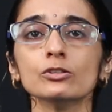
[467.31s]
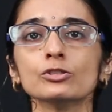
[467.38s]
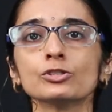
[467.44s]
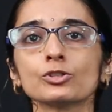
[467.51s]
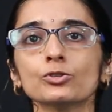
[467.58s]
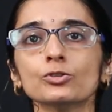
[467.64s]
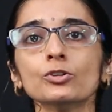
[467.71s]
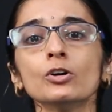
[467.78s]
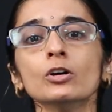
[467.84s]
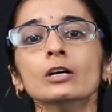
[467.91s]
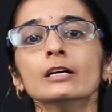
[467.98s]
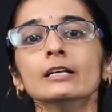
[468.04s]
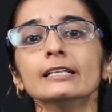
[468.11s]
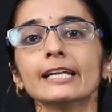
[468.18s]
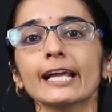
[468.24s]
So
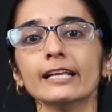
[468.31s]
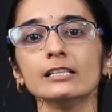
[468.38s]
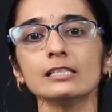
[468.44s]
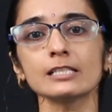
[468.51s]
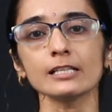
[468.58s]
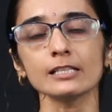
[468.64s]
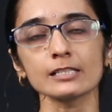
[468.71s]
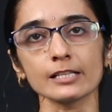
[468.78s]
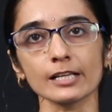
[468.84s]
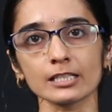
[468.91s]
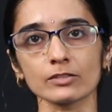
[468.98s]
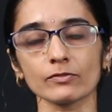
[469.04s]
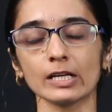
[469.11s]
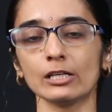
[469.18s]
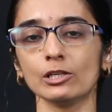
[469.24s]

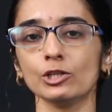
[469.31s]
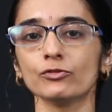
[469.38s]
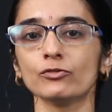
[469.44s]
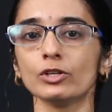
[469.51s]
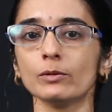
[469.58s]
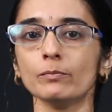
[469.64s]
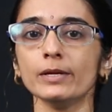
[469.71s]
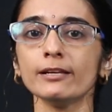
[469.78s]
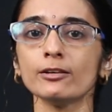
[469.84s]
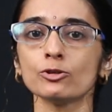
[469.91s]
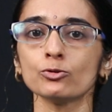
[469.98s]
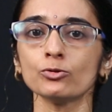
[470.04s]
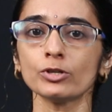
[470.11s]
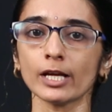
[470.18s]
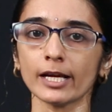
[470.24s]
10C6 value will be
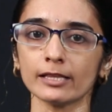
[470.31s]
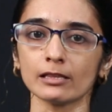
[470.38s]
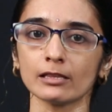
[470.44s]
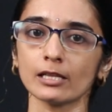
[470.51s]
210.